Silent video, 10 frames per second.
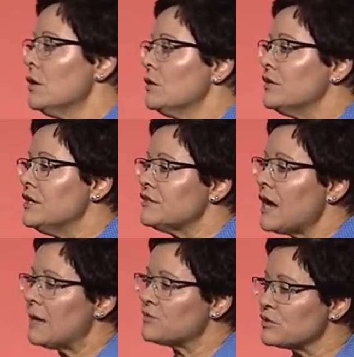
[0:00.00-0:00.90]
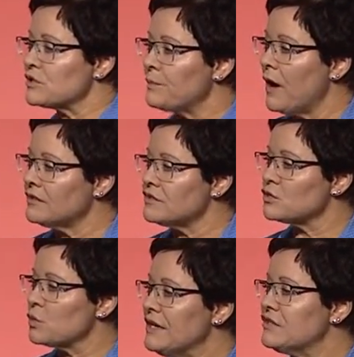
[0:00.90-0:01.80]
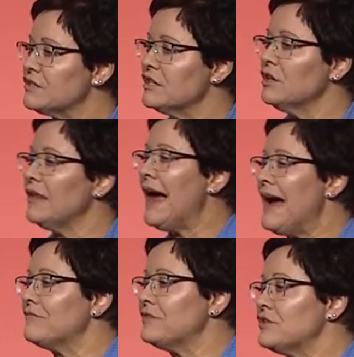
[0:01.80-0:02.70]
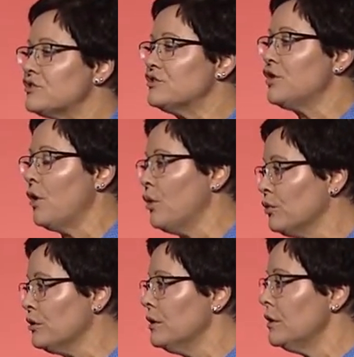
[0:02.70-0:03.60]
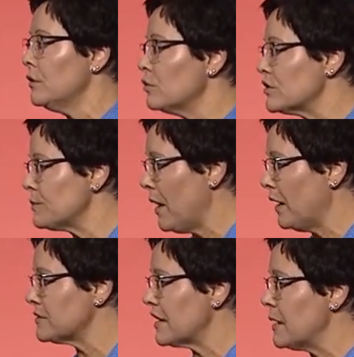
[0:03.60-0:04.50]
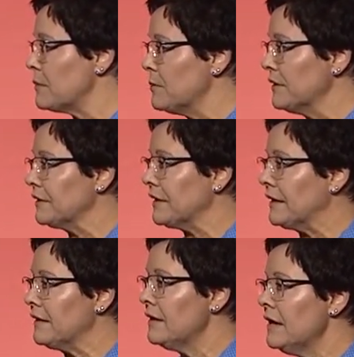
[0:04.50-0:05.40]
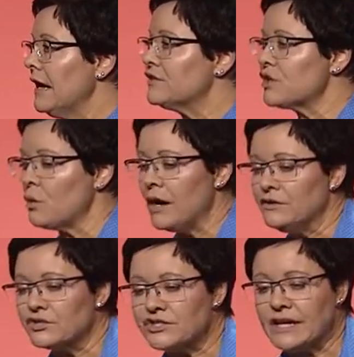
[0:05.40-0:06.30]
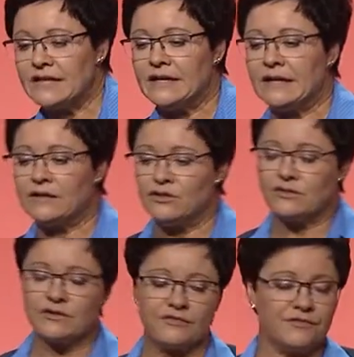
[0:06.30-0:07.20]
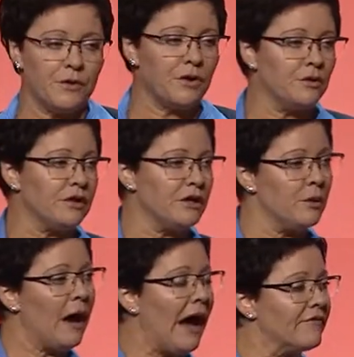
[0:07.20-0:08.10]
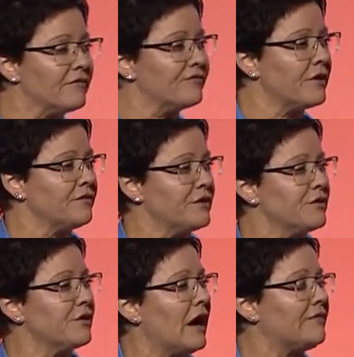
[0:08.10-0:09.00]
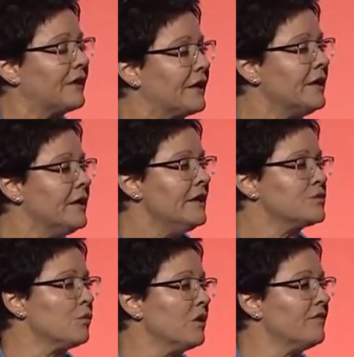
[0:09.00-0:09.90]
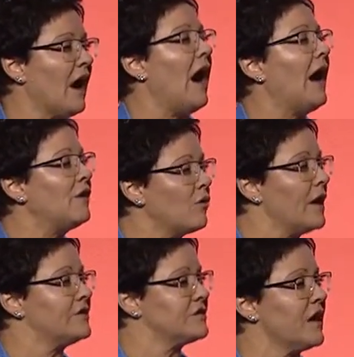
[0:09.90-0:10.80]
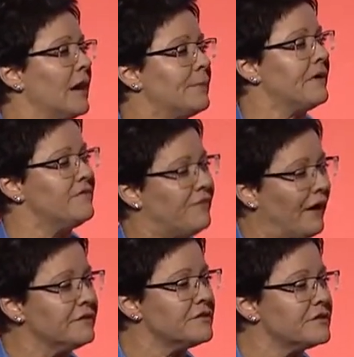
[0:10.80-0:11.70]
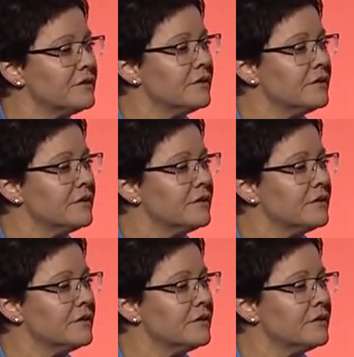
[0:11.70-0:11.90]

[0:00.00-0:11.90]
These types of responses, we still have this zone response capability. And so understanding, and the photo that you have in front of you, the graphic, is more of a high-rise type event,